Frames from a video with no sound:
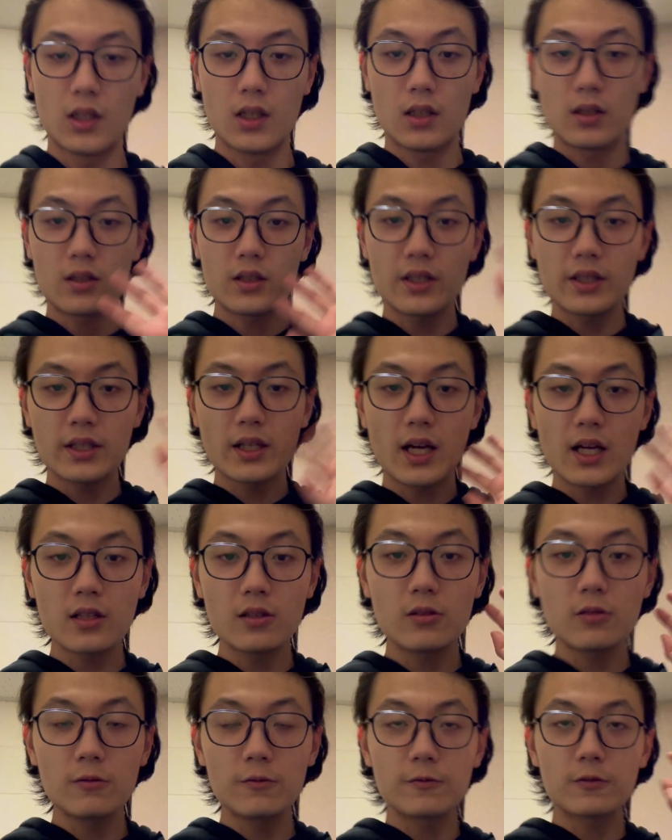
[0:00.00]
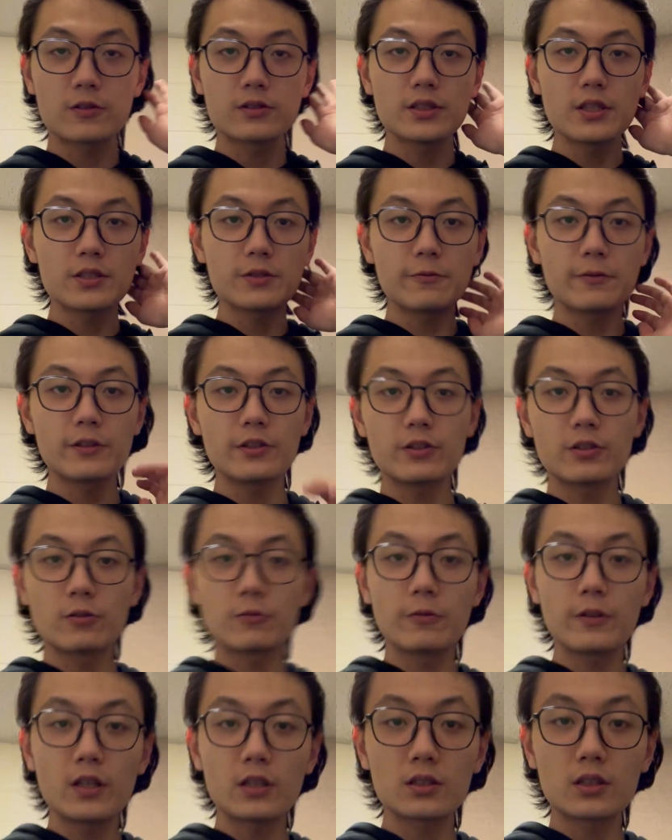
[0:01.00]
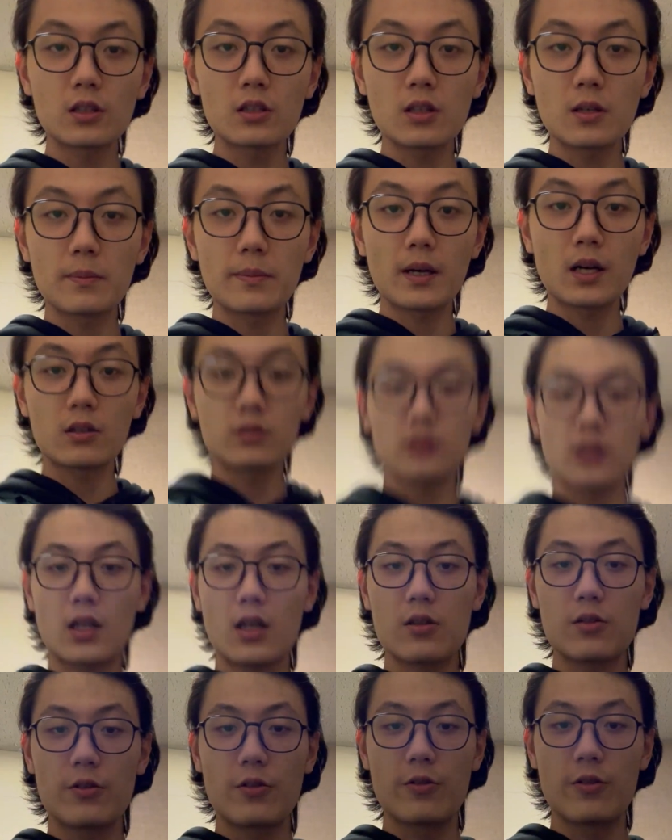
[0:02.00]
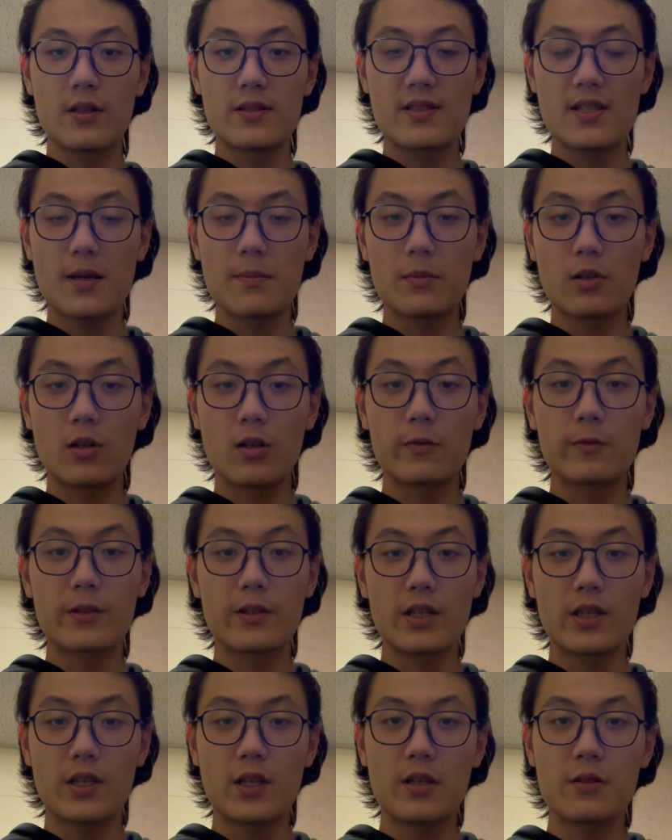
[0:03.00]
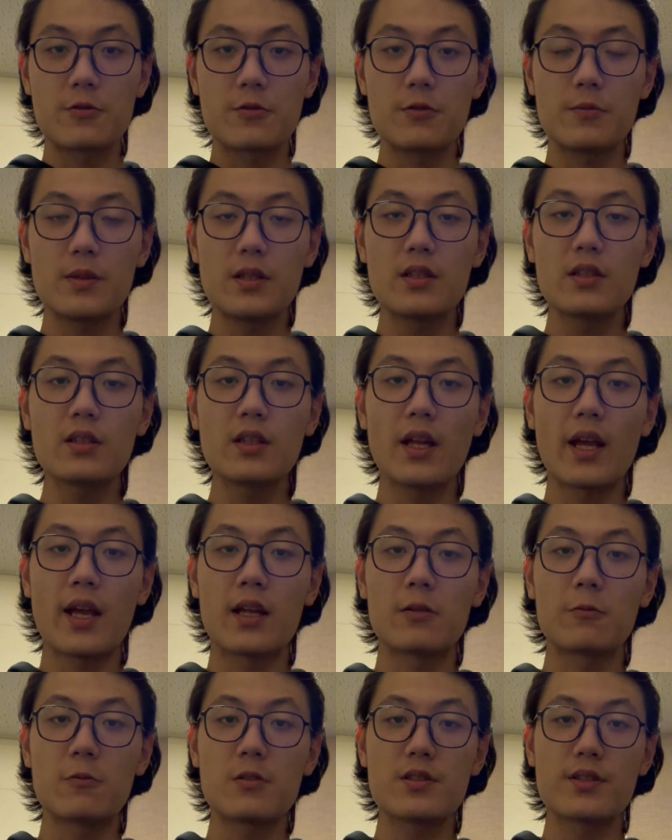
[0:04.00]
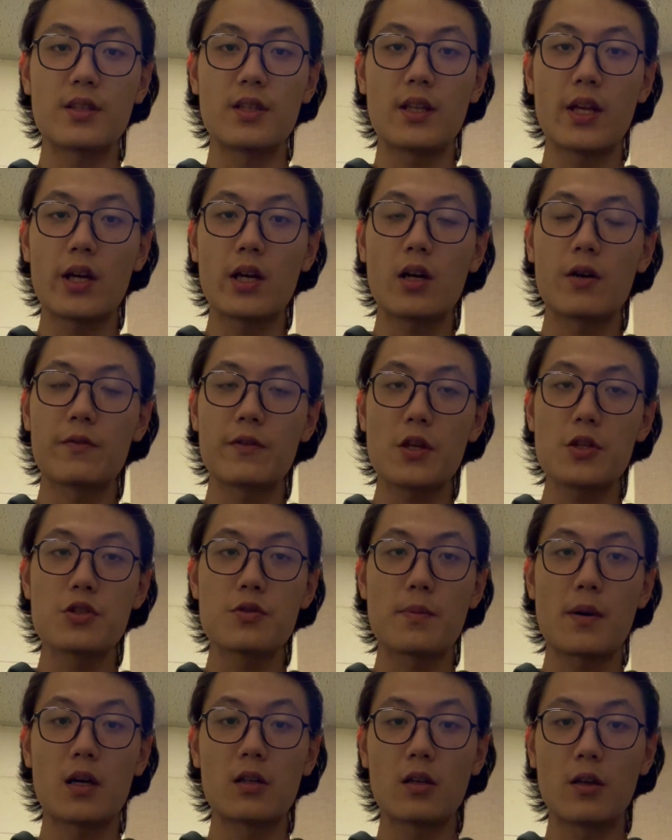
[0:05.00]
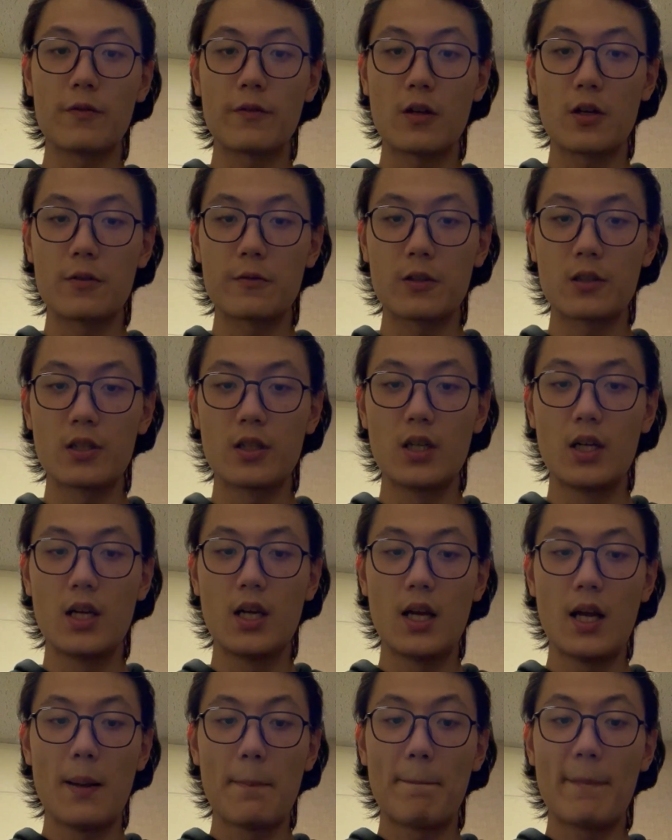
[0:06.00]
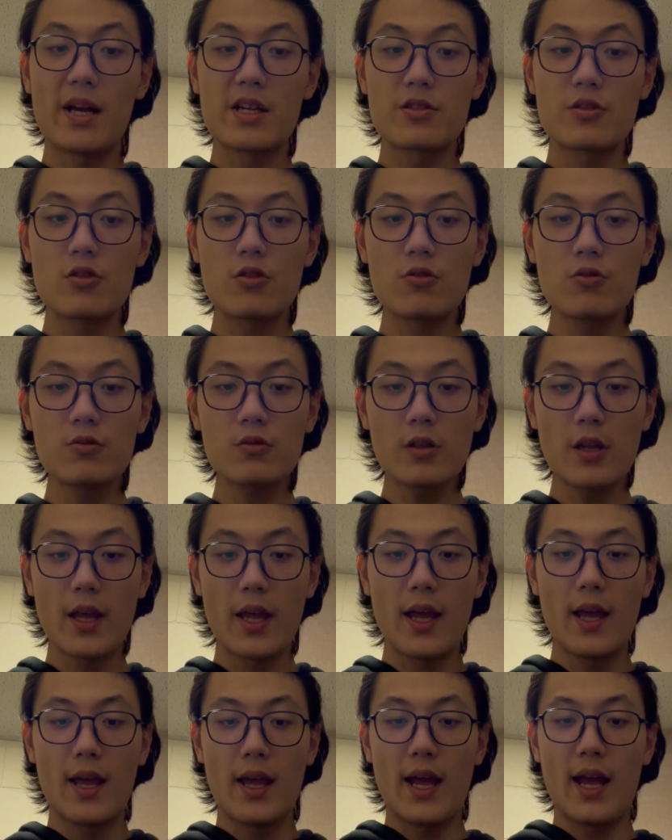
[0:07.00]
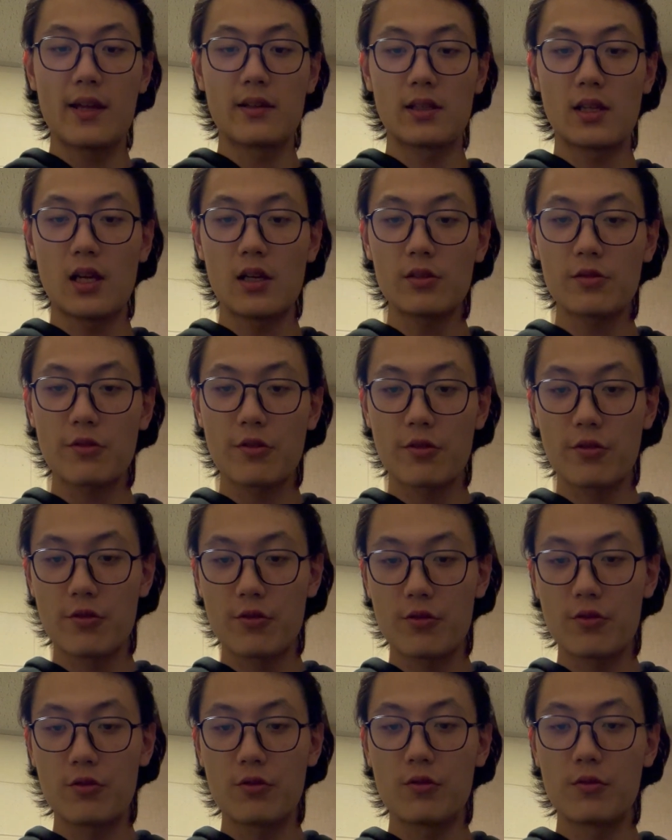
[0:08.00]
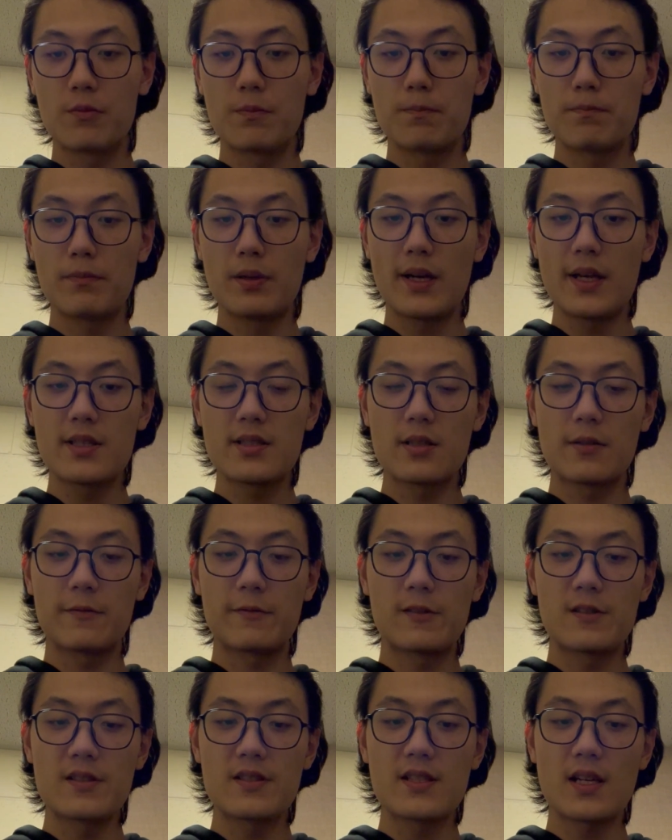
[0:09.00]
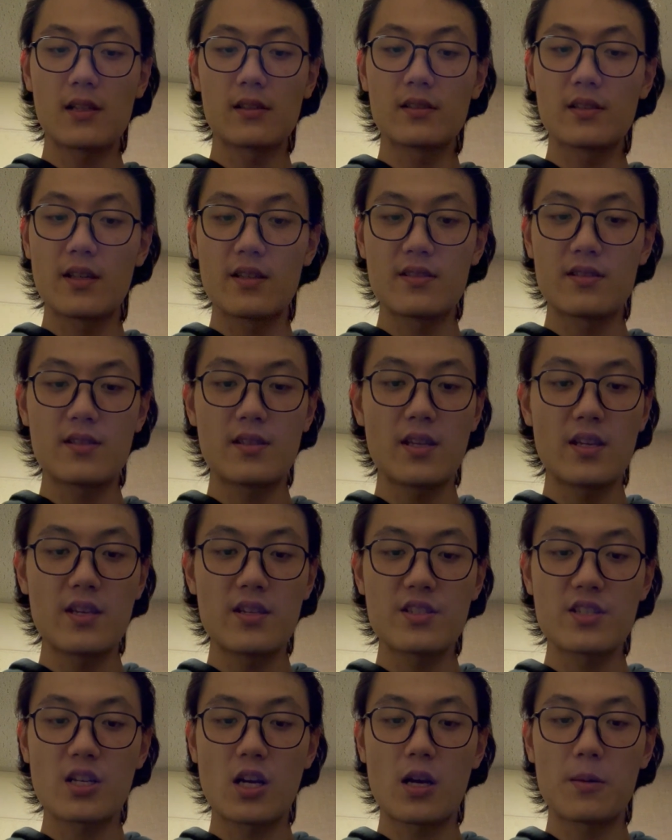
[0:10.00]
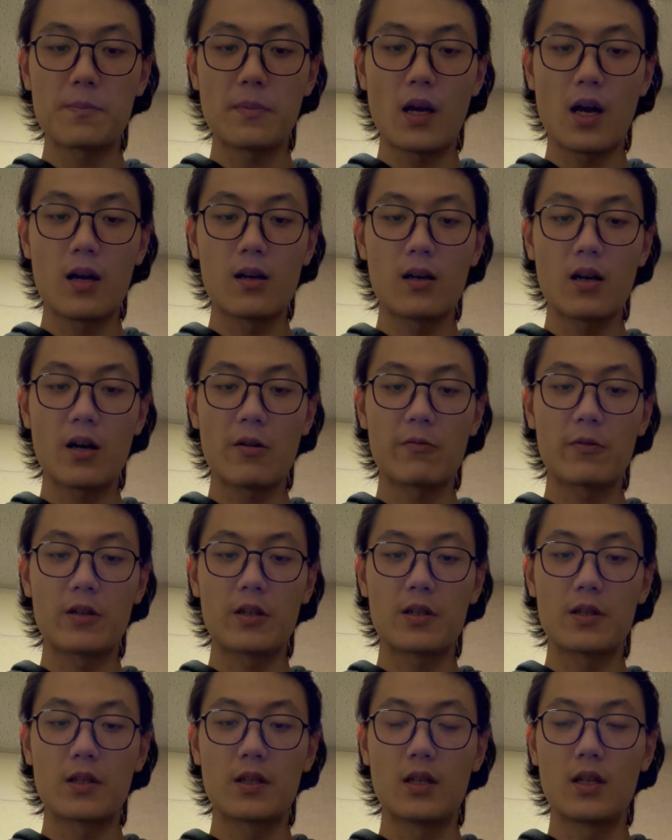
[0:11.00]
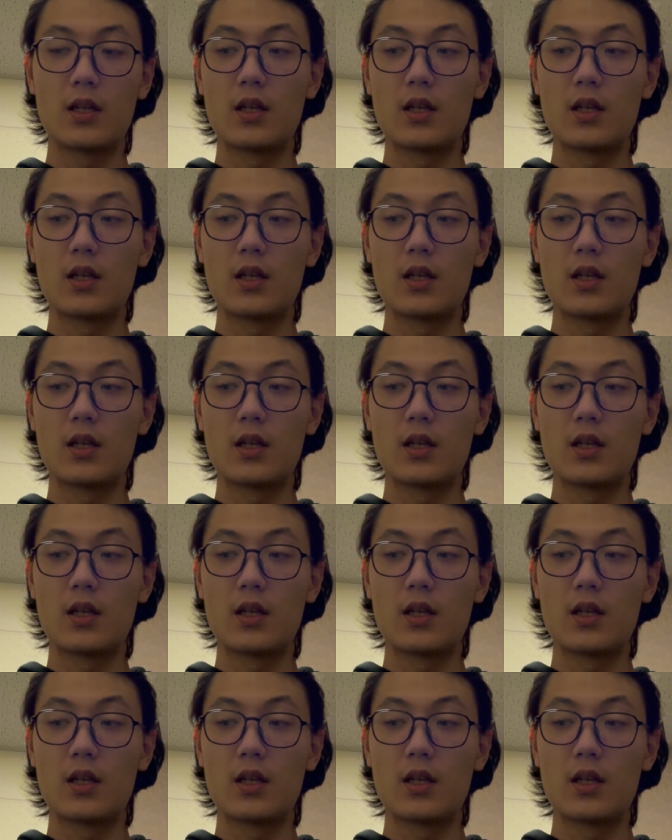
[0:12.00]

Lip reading: Okay, hello. For this video, we'll talk about how to assemble our instrument and what's the name of each part of our bassoon and how to play the first sound, the C sharp on our